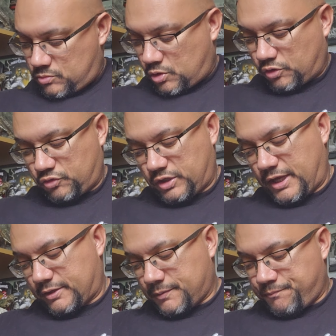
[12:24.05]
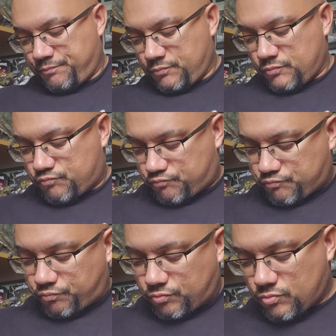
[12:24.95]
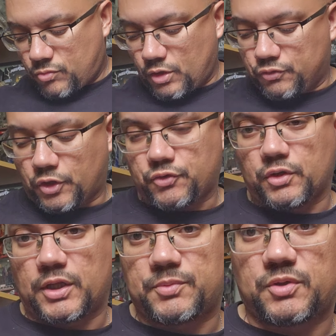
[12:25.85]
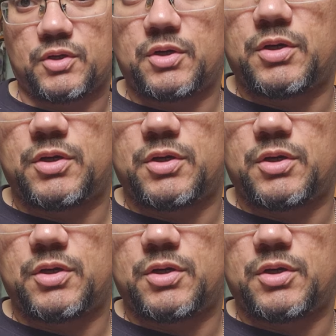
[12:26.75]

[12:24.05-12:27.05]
hurts your neck. There's also another